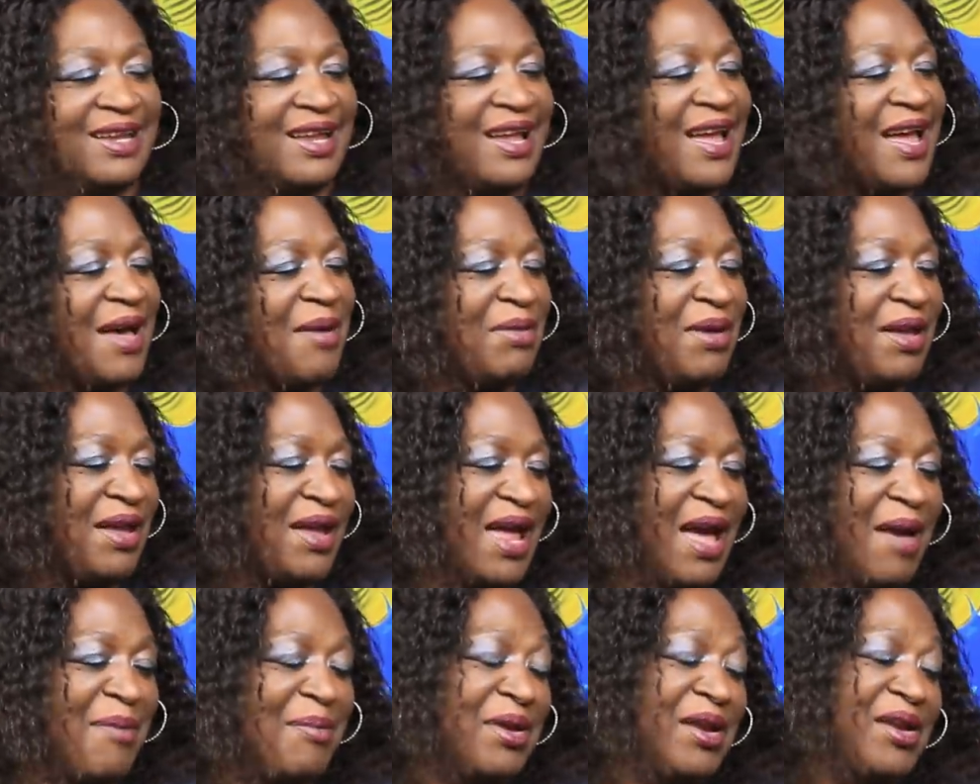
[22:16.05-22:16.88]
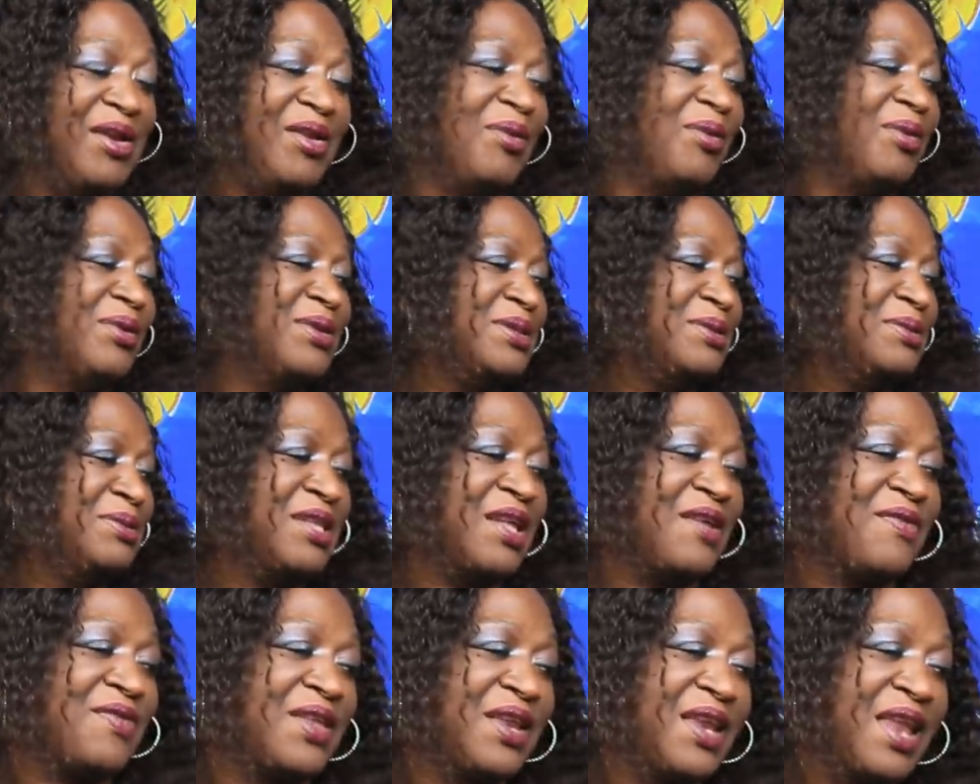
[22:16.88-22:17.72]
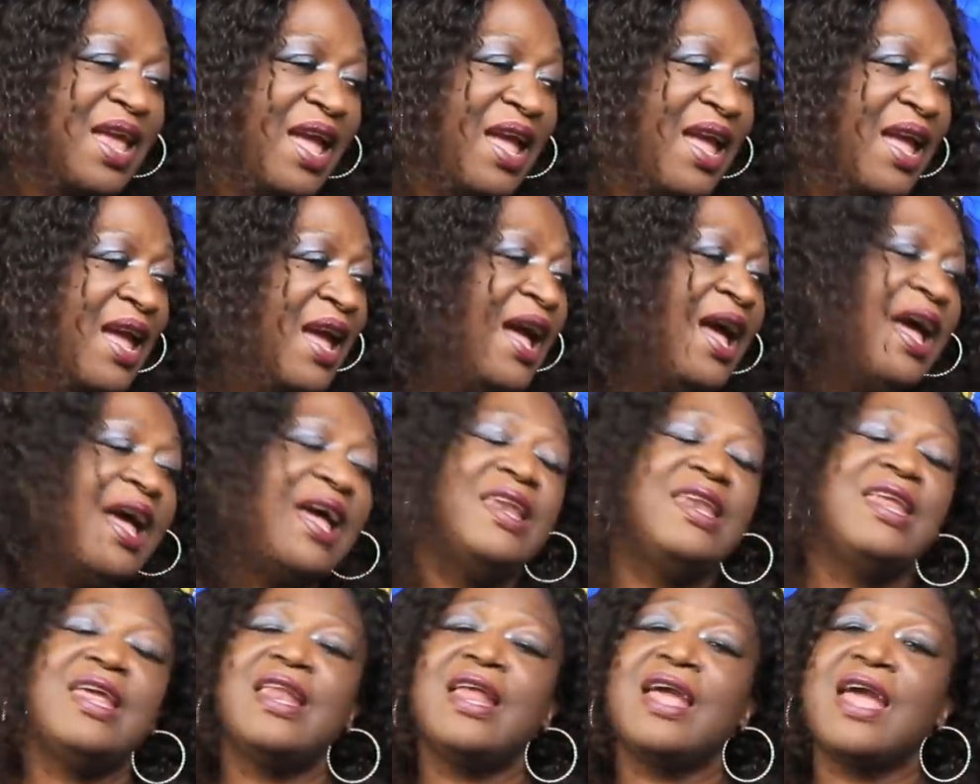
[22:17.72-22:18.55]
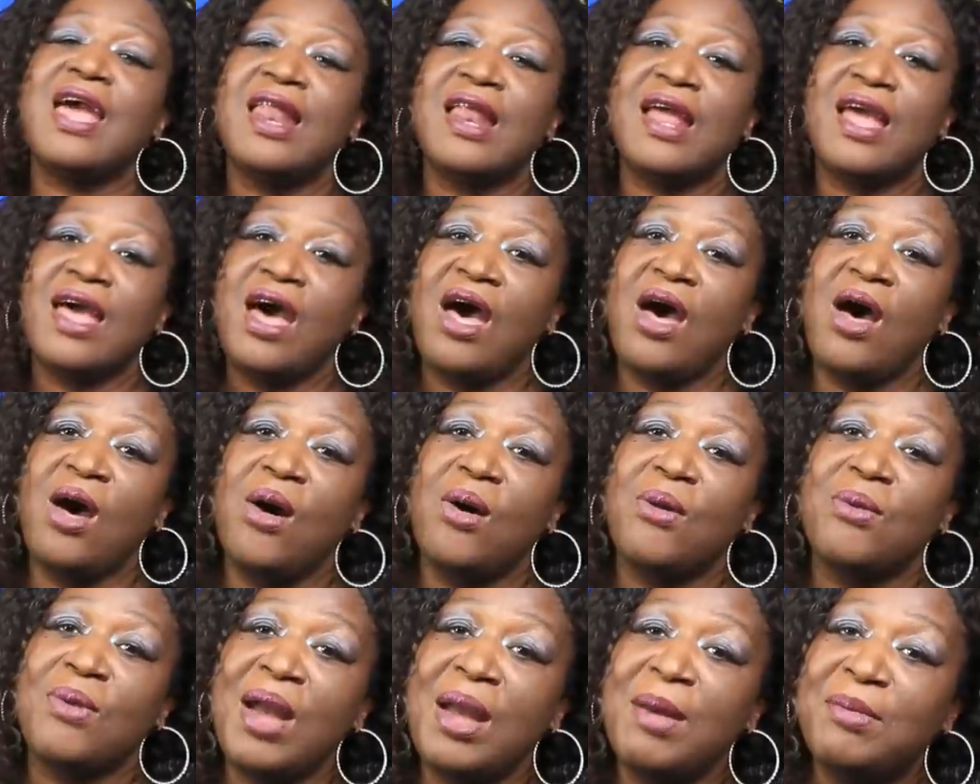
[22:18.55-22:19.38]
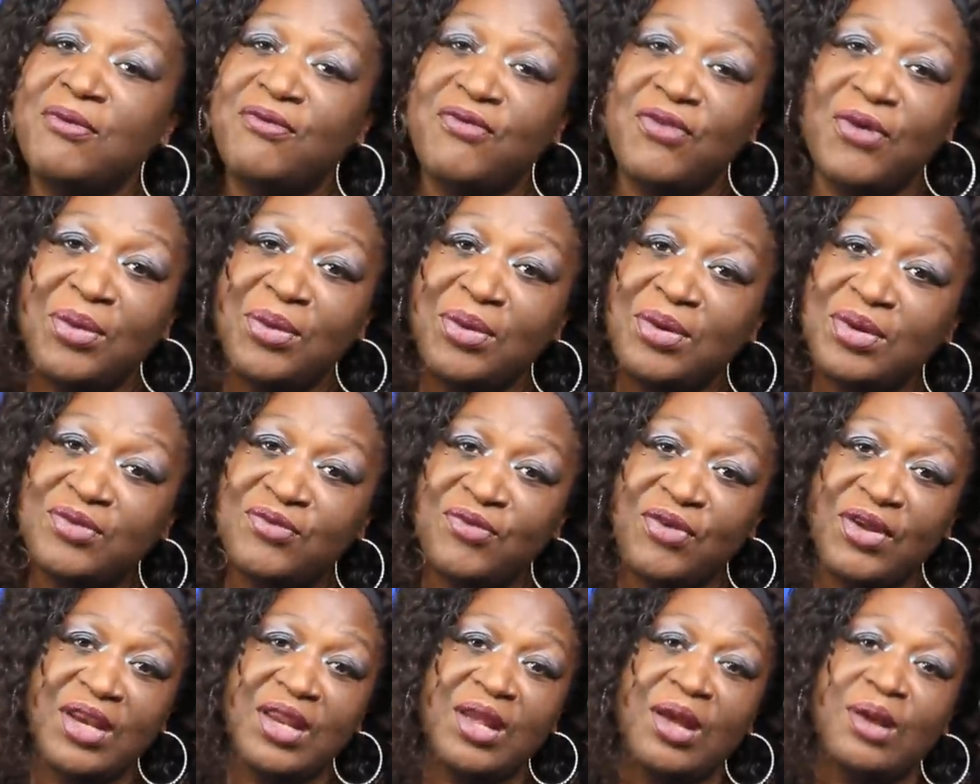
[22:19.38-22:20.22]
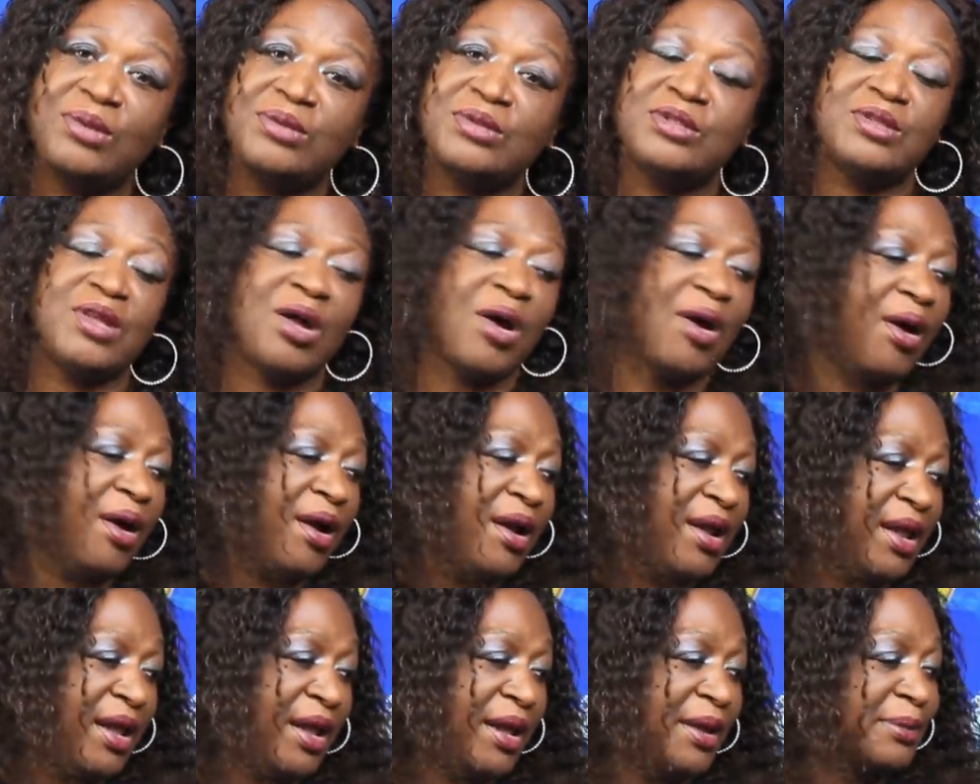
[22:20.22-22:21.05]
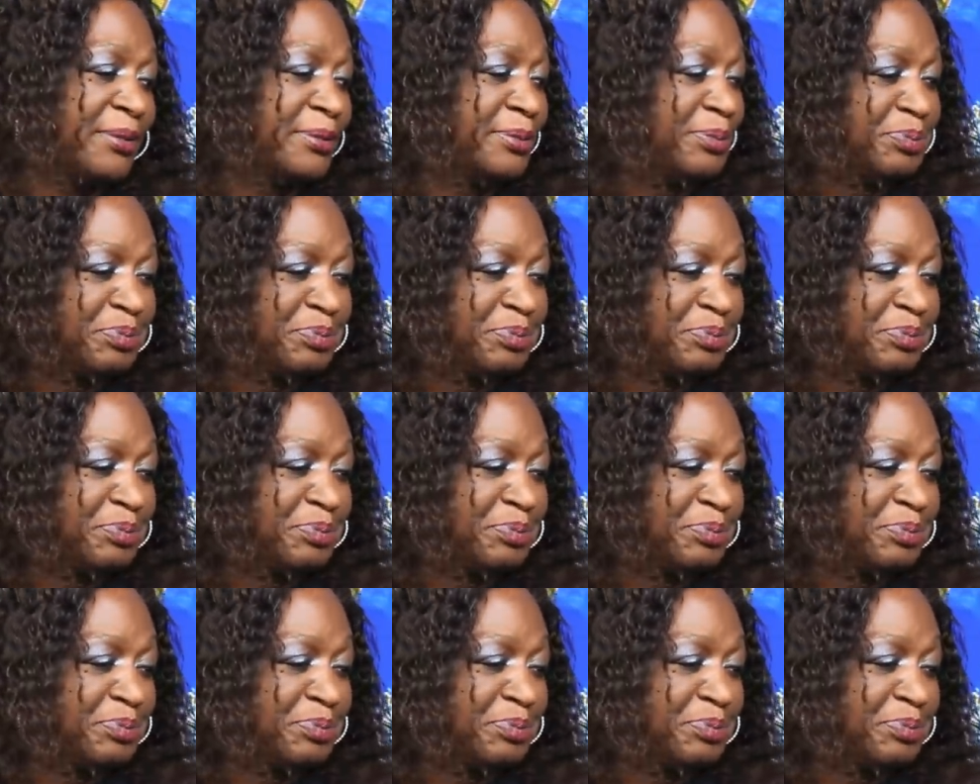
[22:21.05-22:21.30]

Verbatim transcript: I mean, I've been doing some stuff today. Then I got a call right before this video started.